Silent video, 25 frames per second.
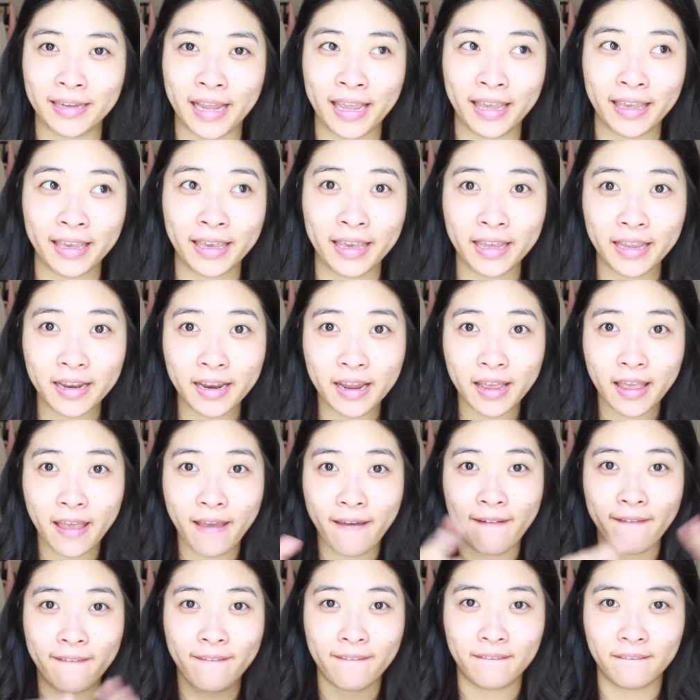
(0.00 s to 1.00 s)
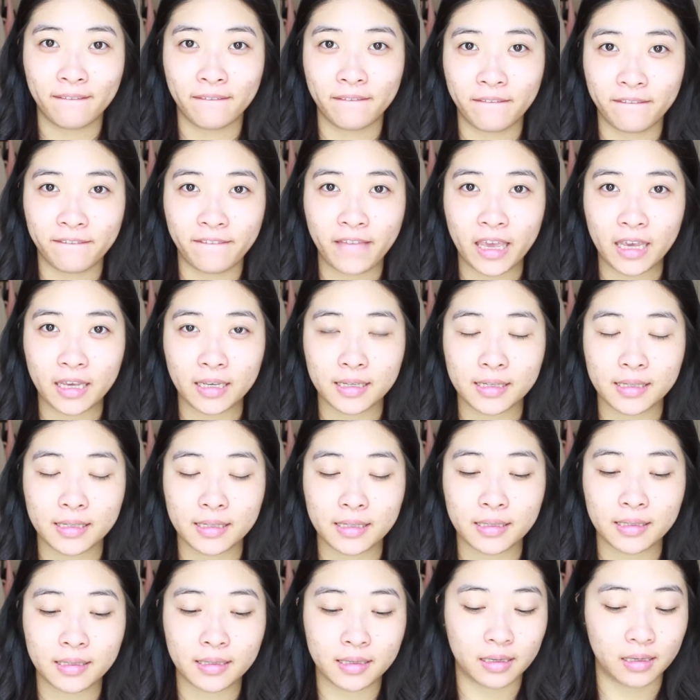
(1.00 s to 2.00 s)
naked
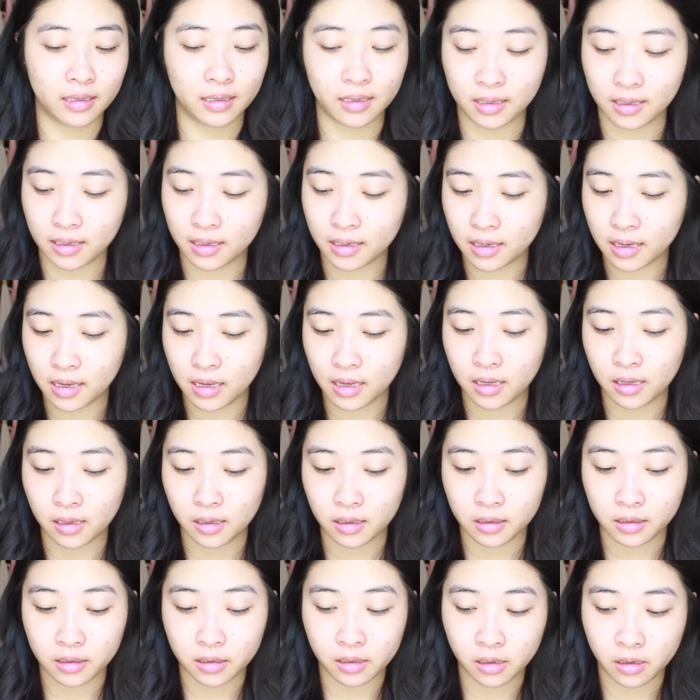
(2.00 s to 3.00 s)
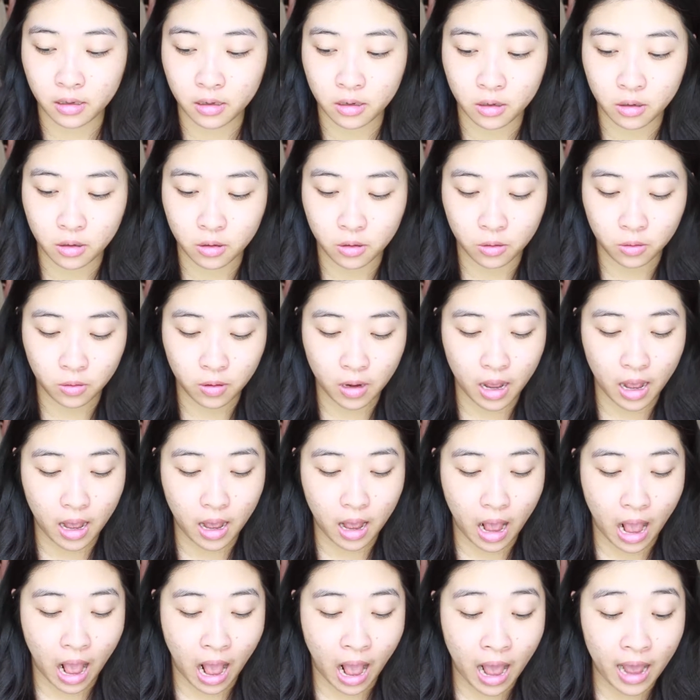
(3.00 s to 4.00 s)
face. So
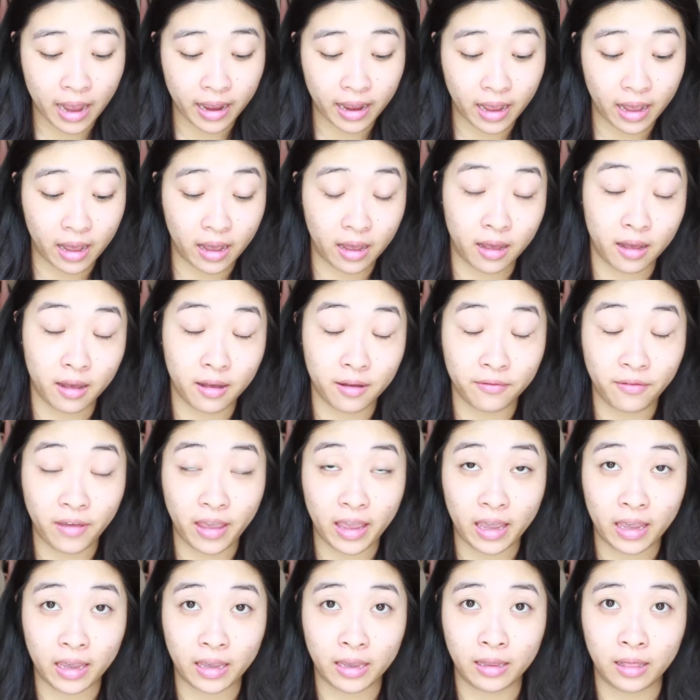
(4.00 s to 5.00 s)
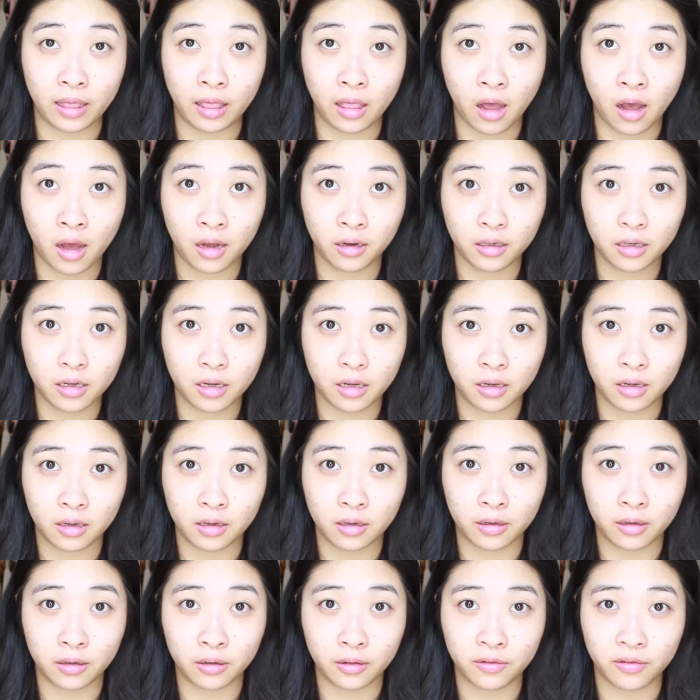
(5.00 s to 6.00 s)
I have a lot
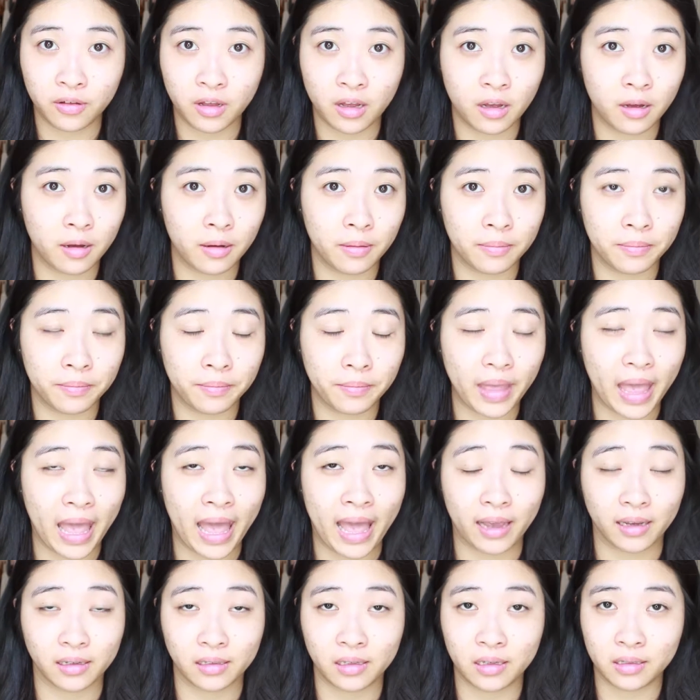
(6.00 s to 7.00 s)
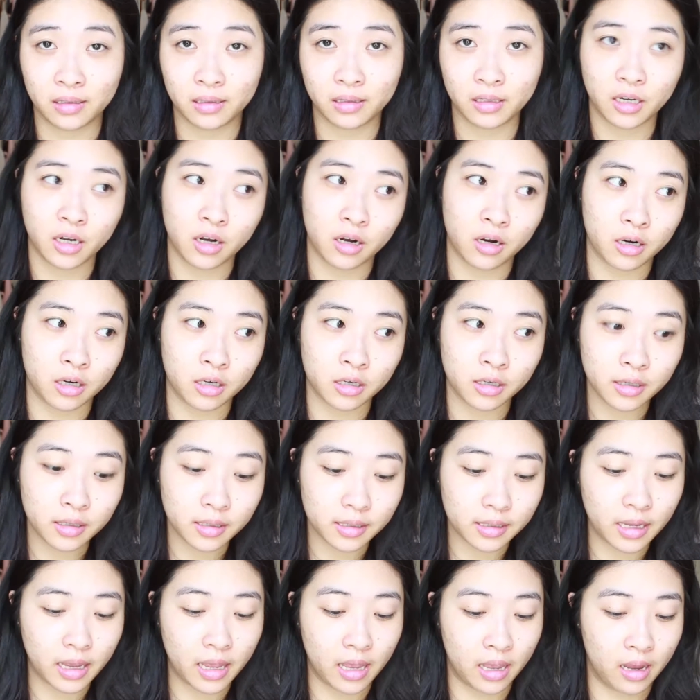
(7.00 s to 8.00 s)
of acne
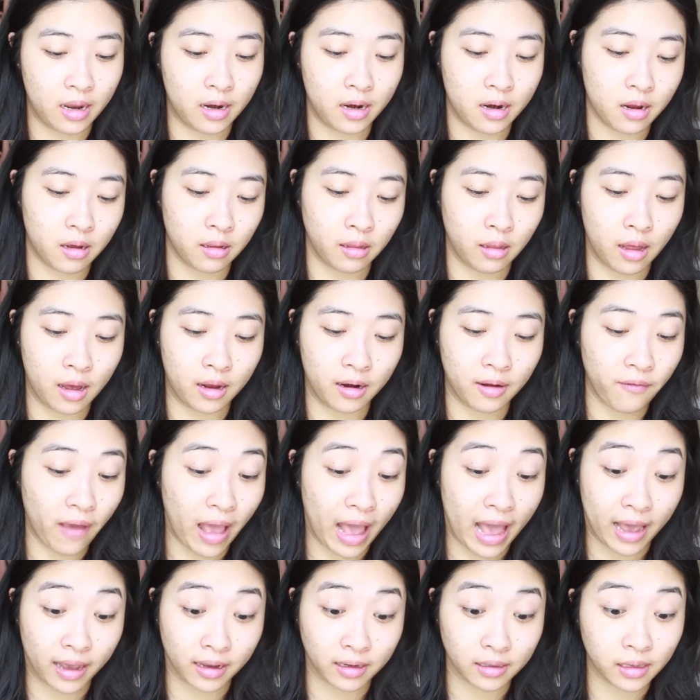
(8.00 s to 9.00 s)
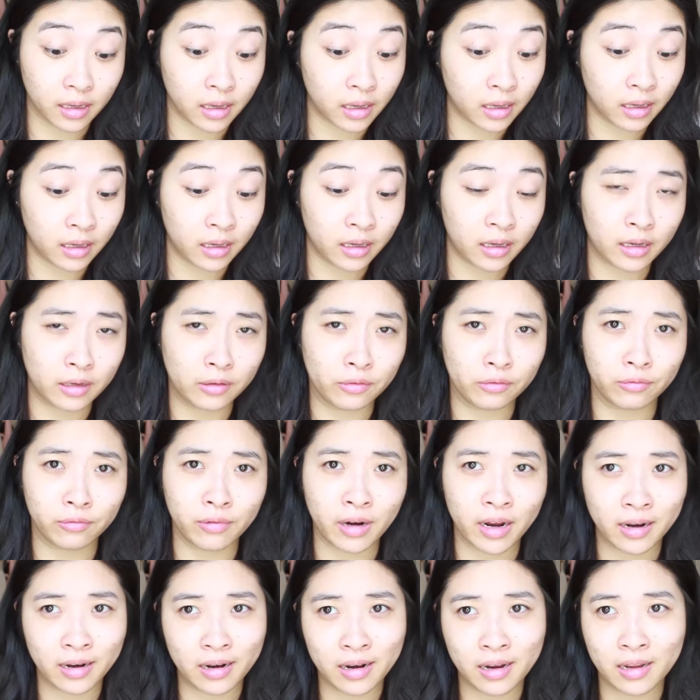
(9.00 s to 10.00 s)
scars and a lot of acne and
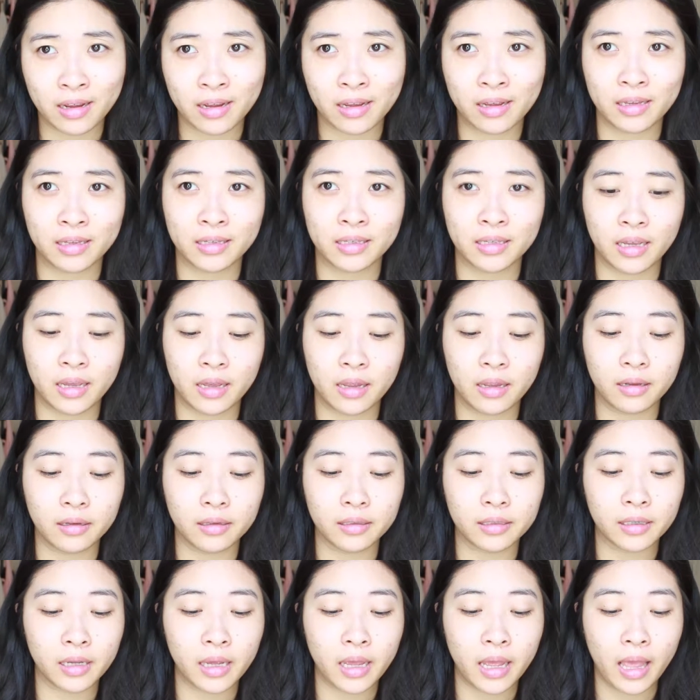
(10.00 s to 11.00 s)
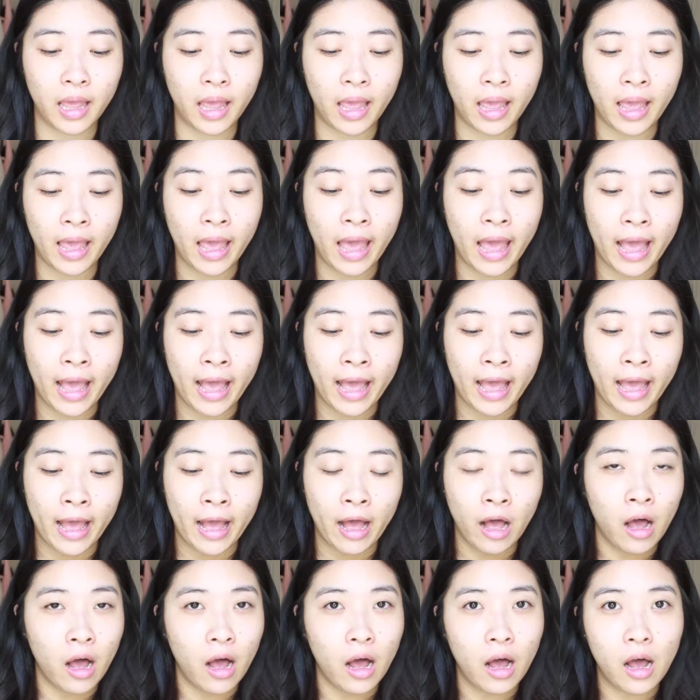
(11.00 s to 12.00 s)
redness and
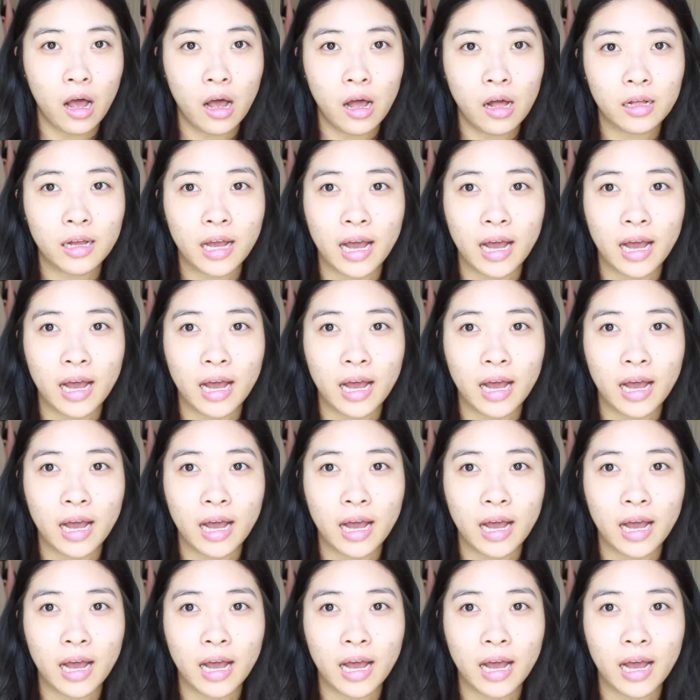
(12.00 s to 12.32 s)
all